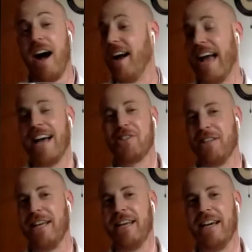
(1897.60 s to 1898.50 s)

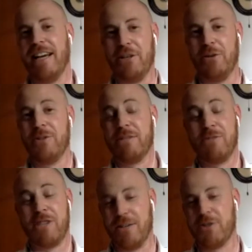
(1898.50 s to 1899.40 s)
actually used some
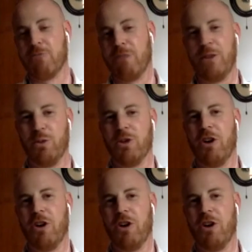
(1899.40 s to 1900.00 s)
shells to write the word